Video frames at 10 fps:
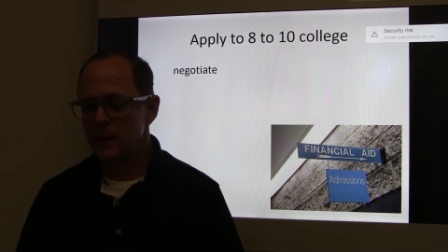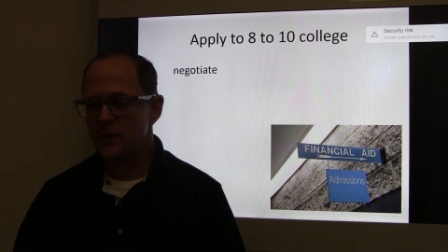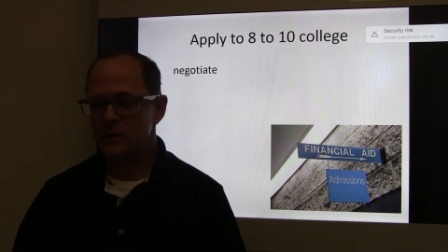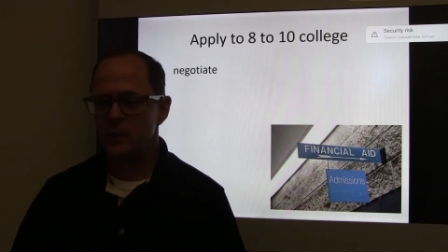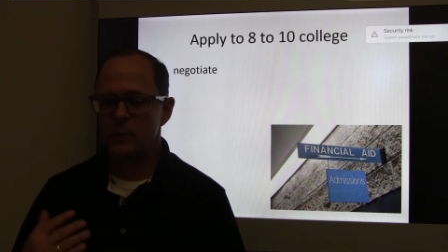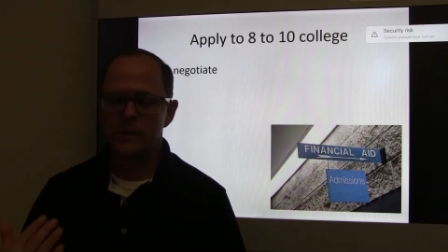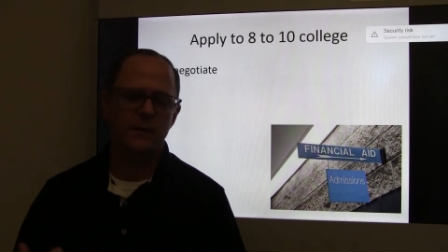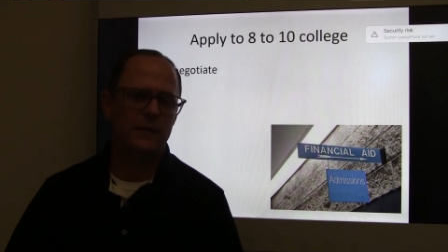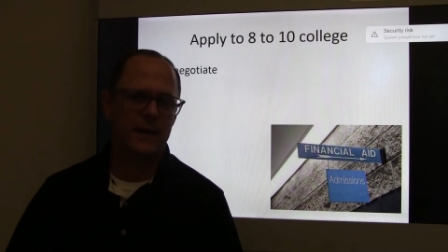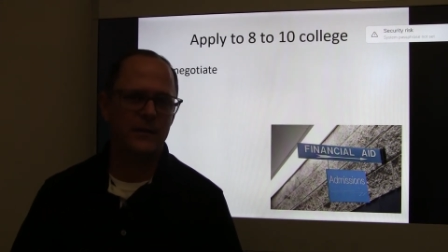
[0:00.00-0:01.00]
So
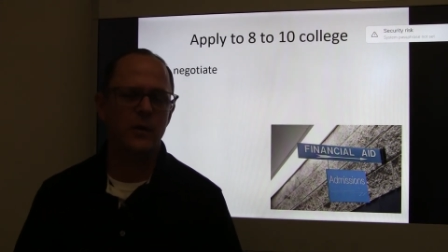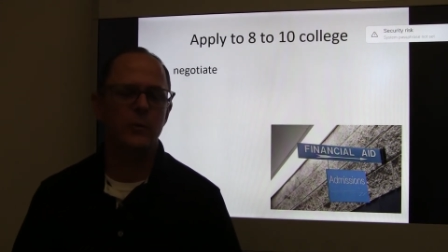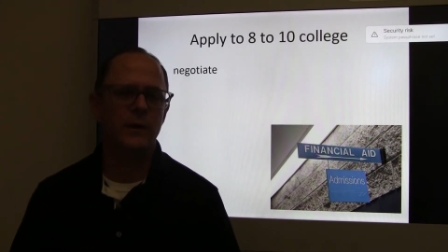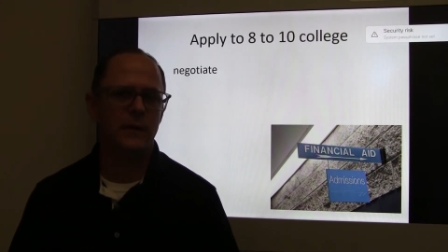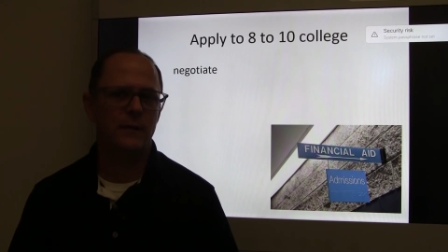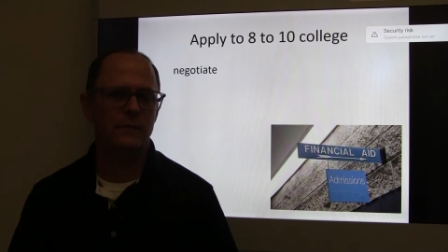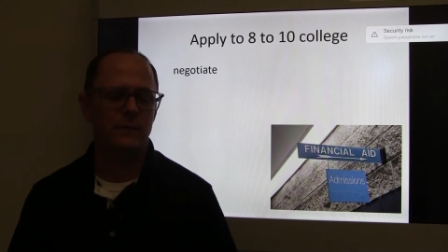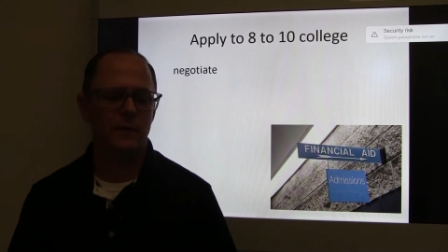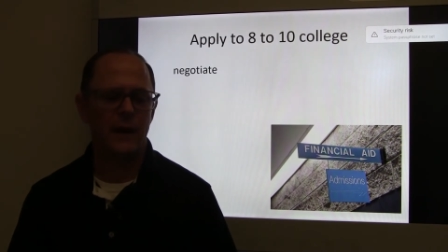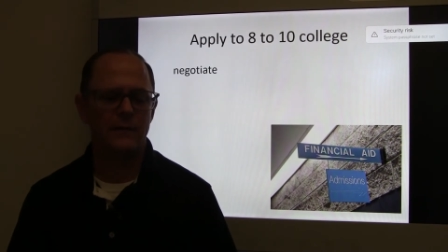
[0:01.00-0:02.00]
when Danielle went
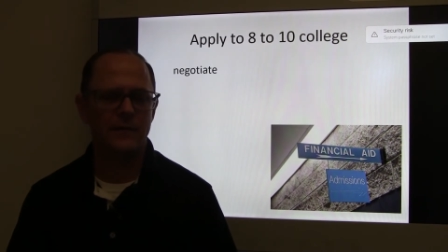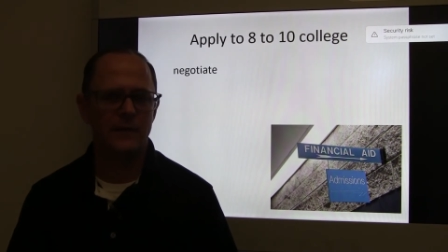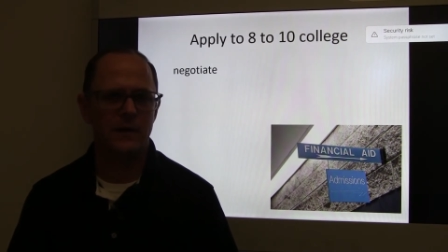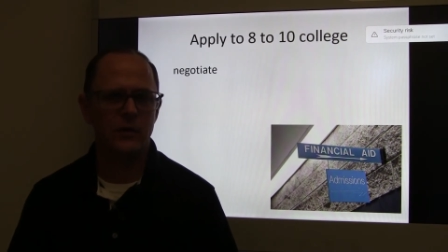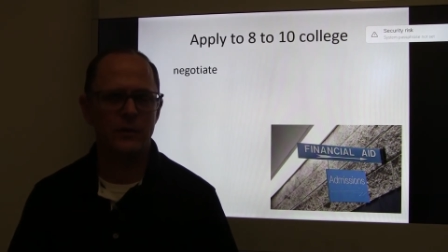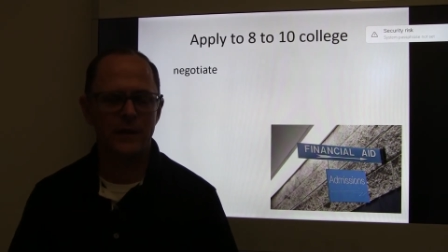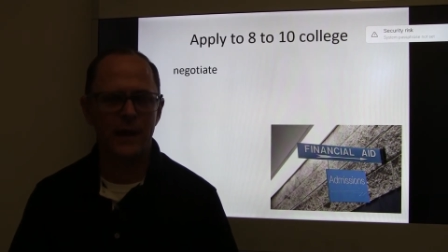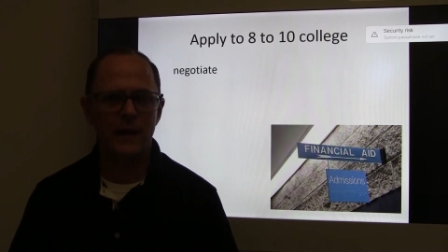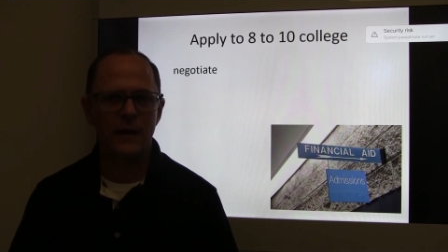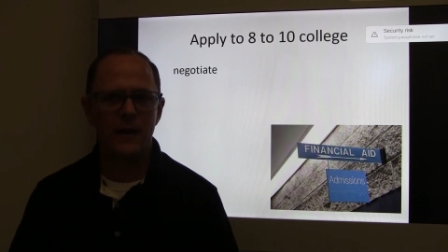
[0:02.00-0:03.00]
and visited U of
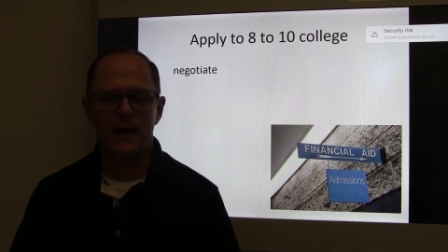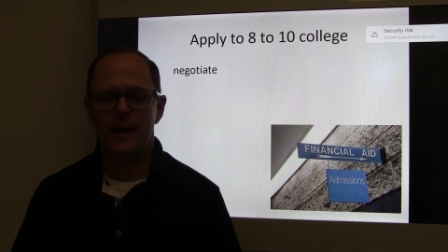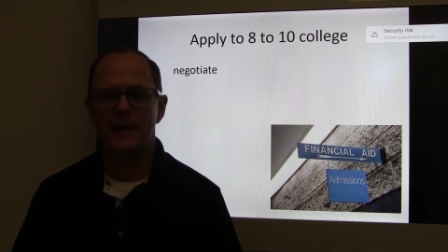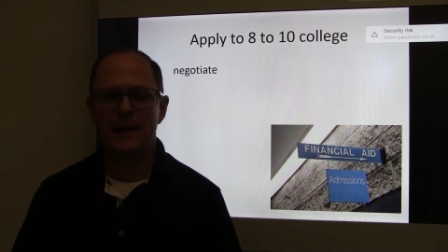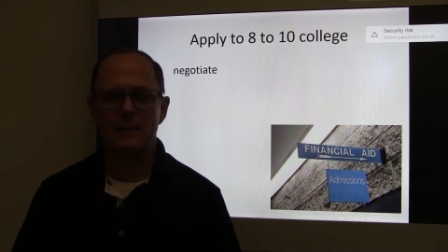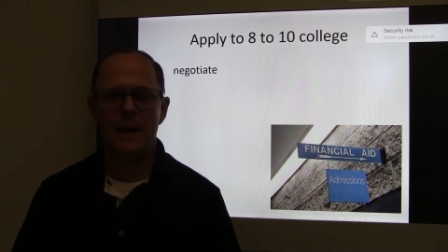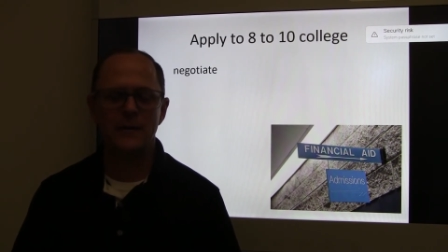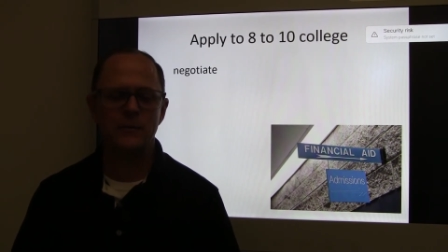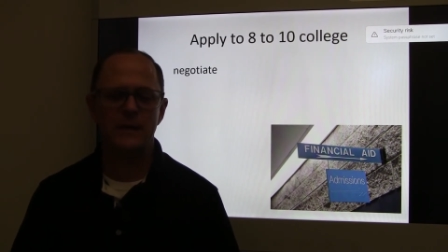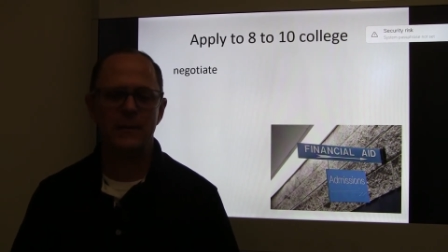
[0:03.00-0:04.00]
A and came
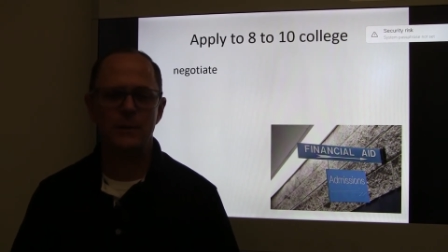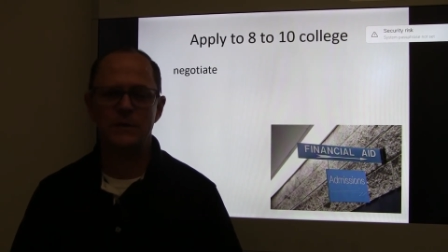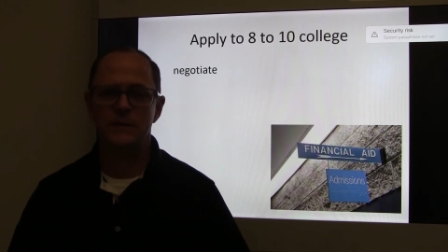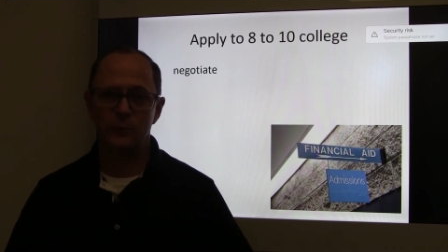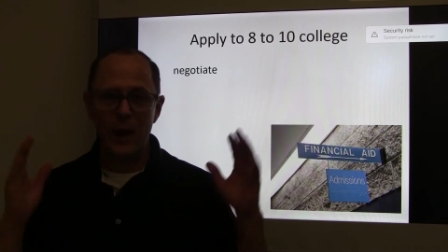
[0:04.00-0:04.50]
back with the impression of,